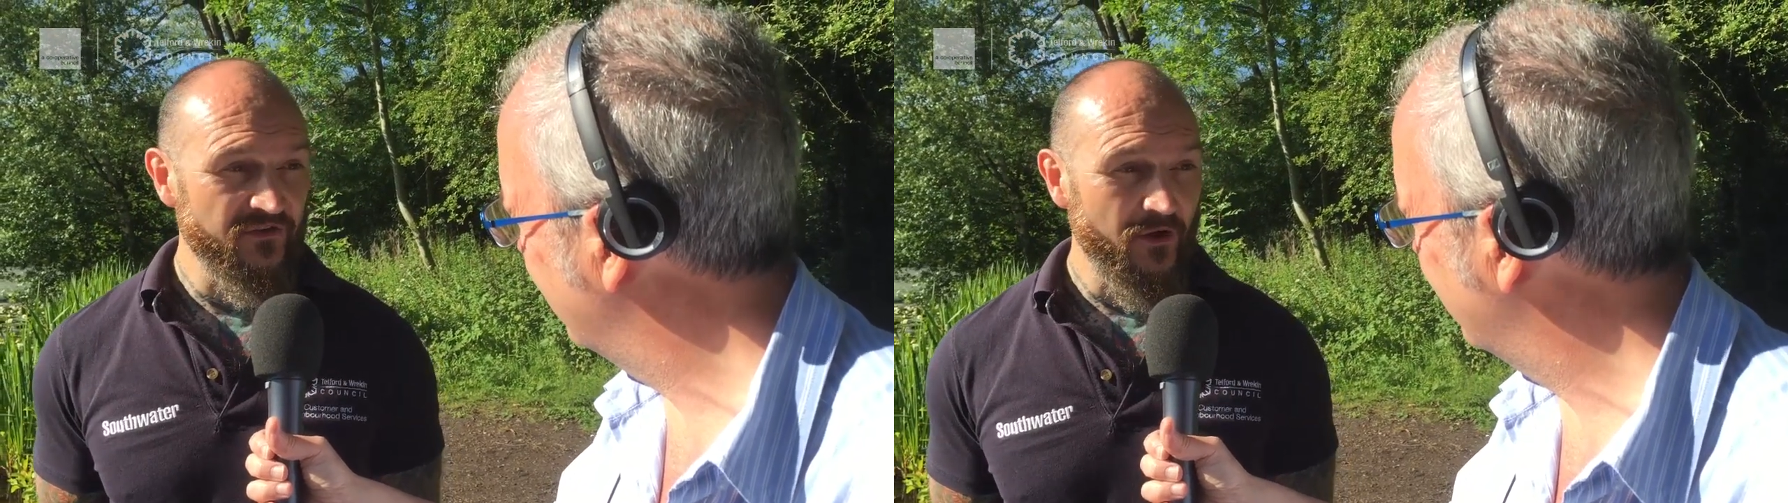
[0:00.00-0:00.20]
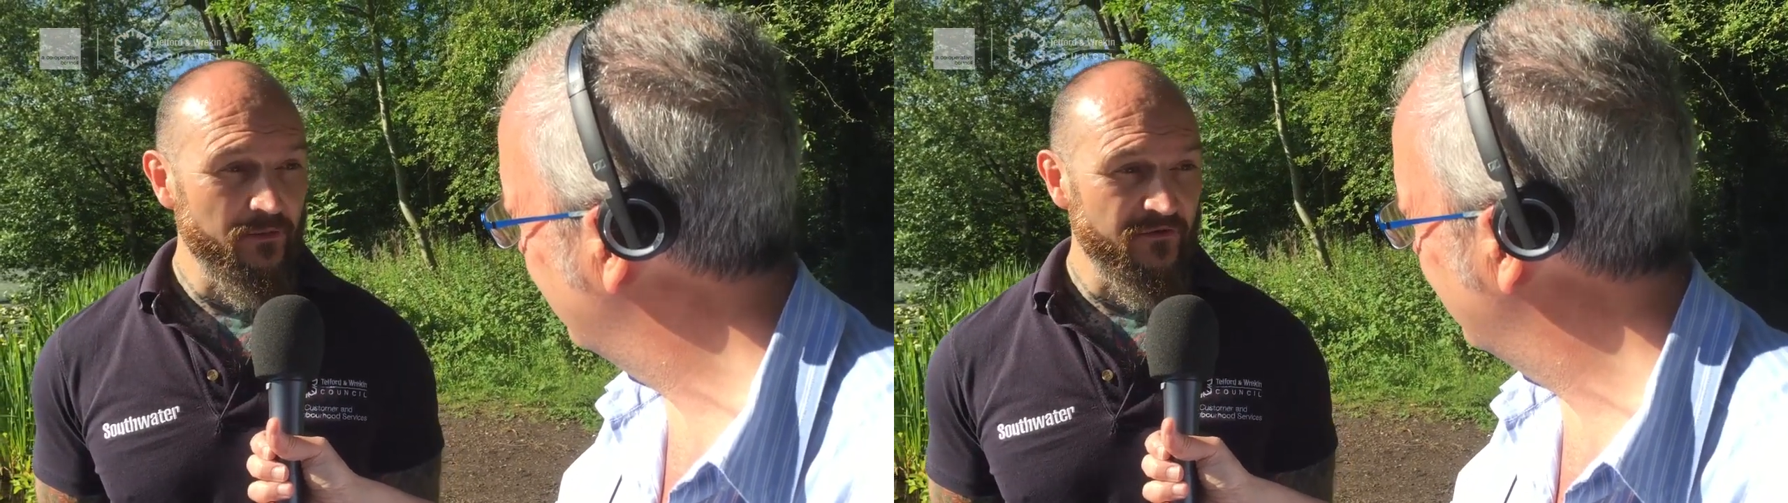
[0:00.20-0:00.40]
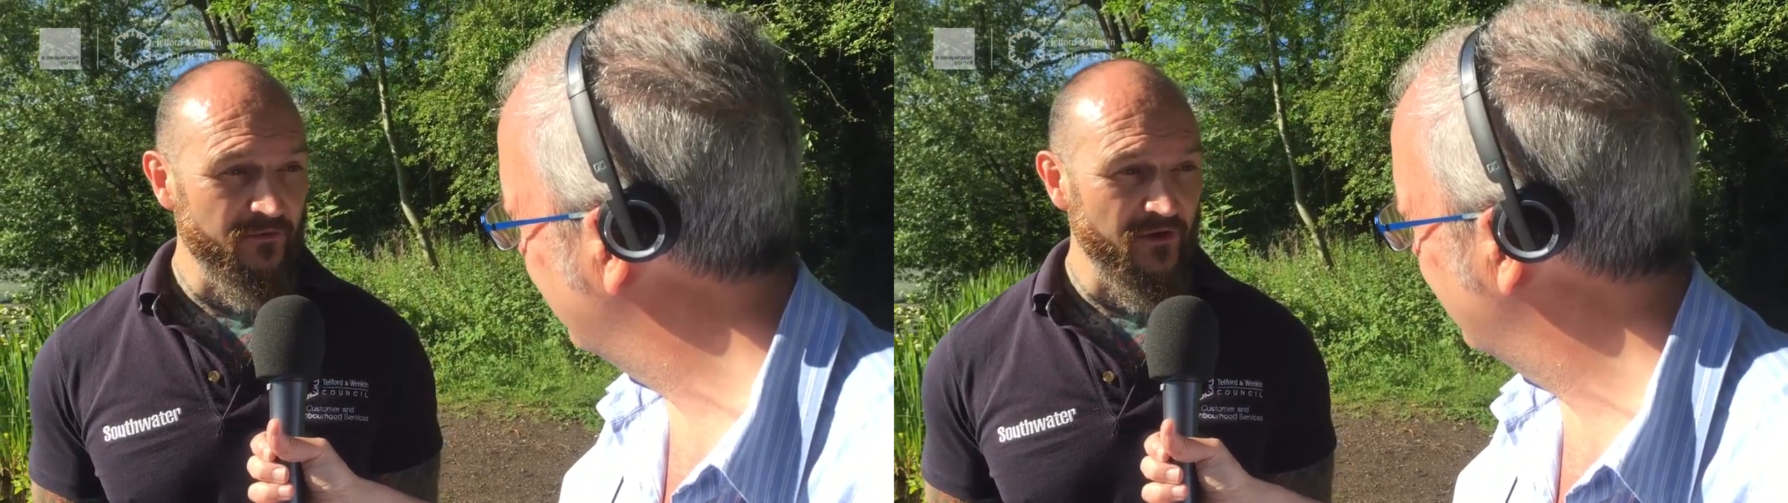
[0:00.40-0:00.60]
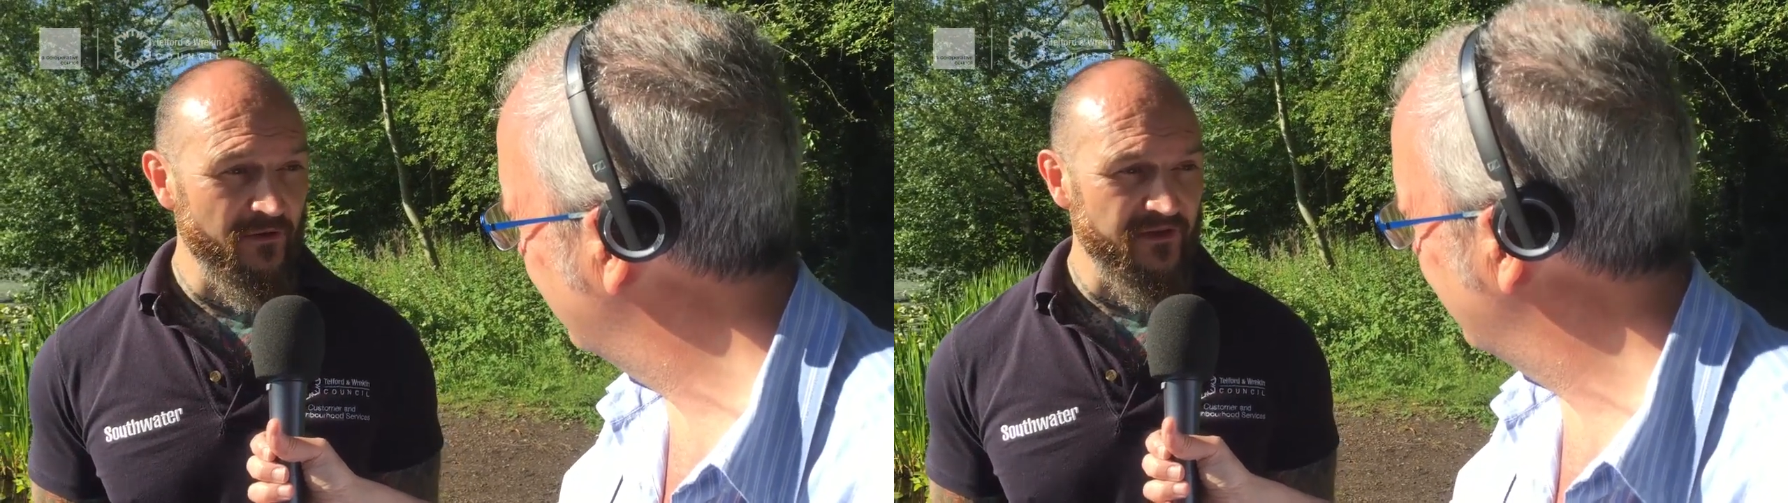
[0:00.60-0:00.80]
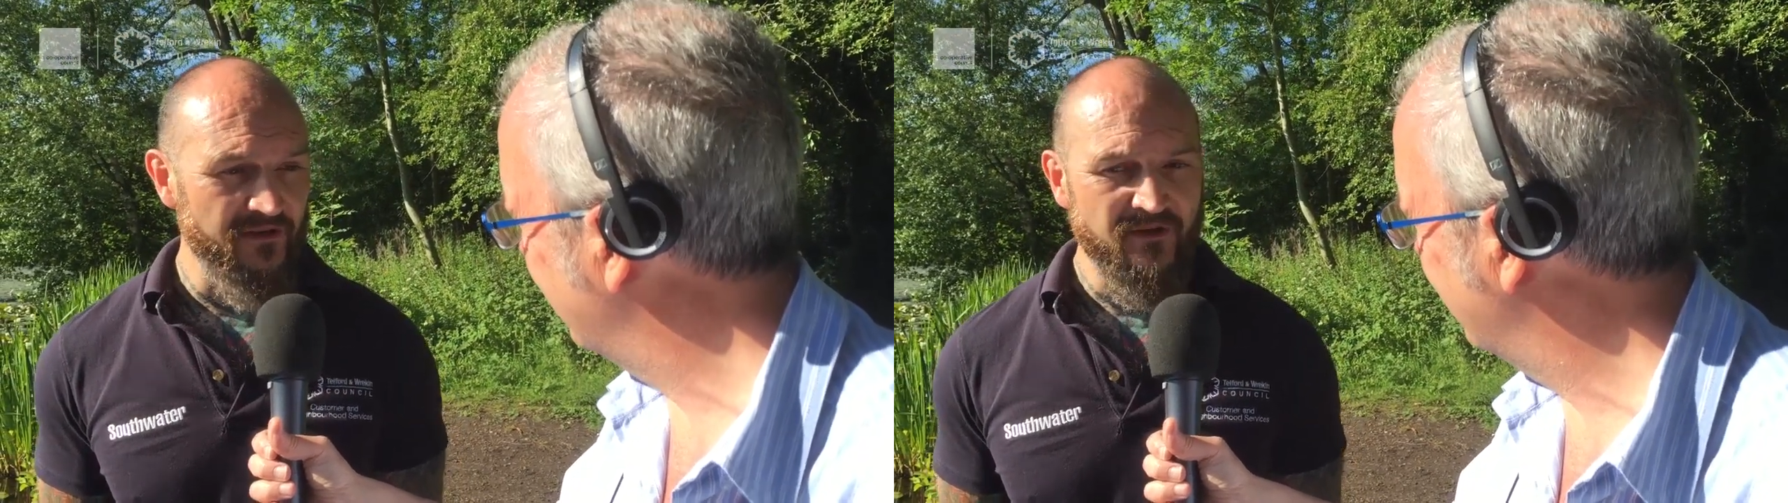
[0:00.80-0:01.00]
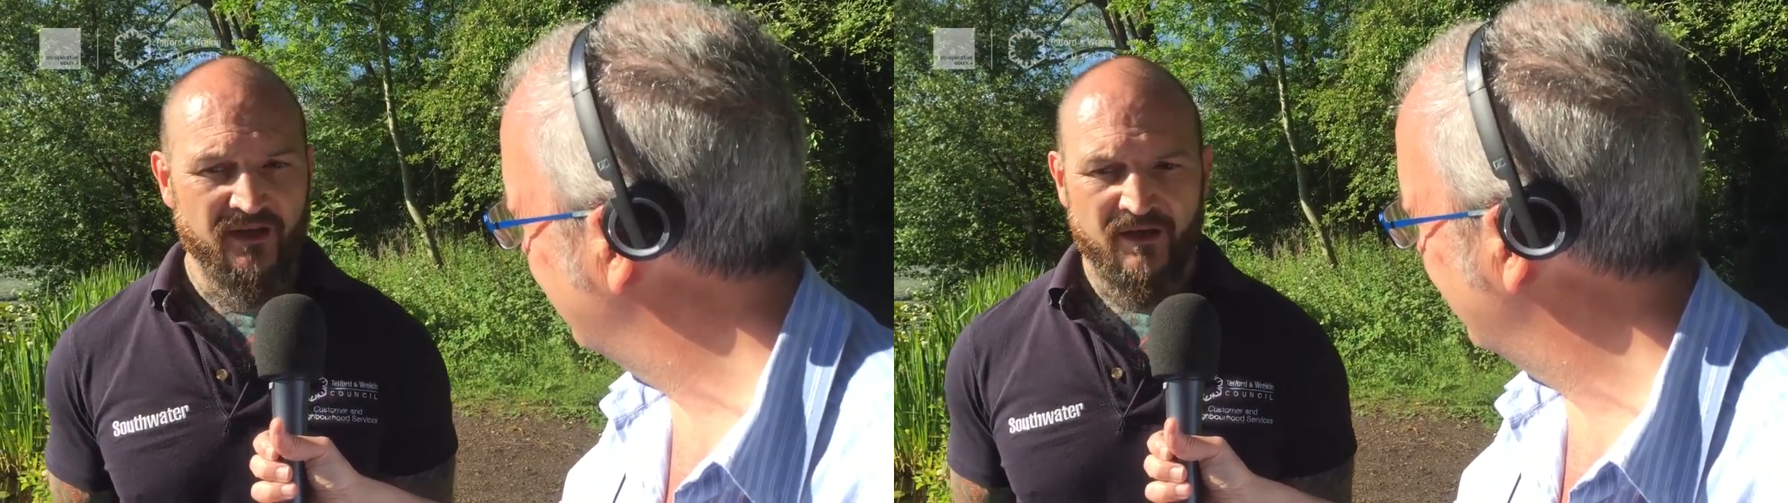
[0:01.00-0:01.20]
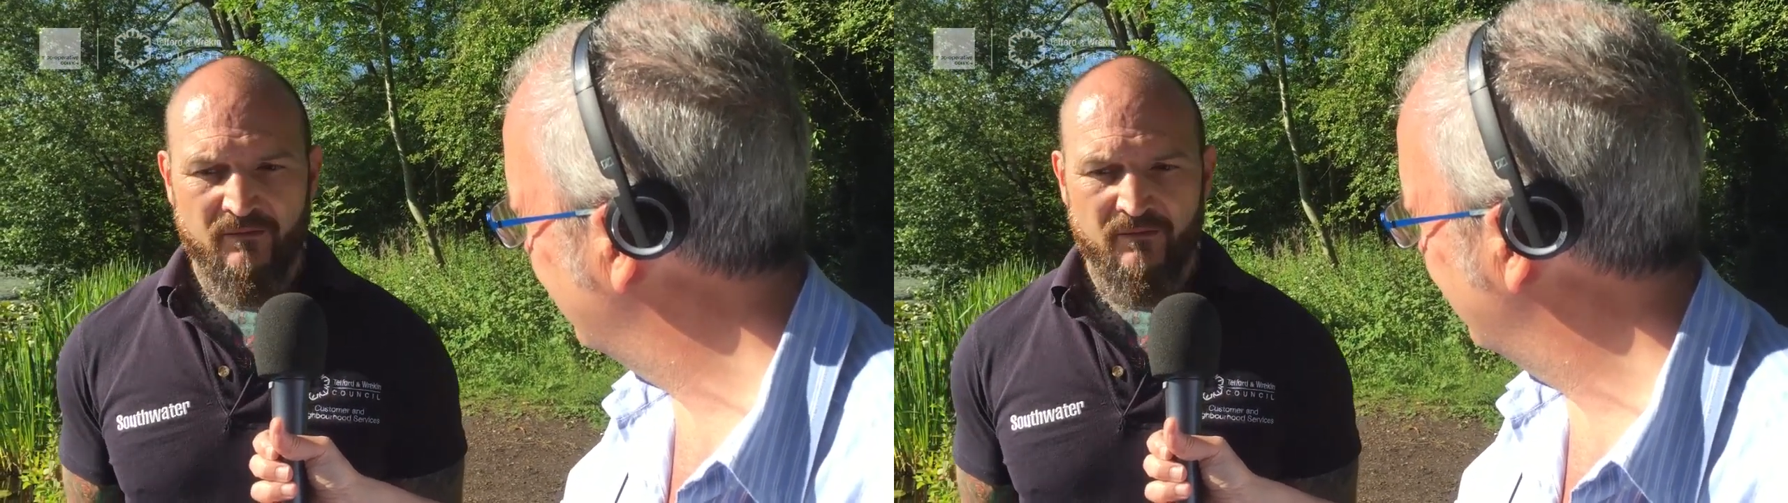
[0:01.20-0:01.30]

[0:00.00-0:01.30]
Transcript: can't stop you from going in,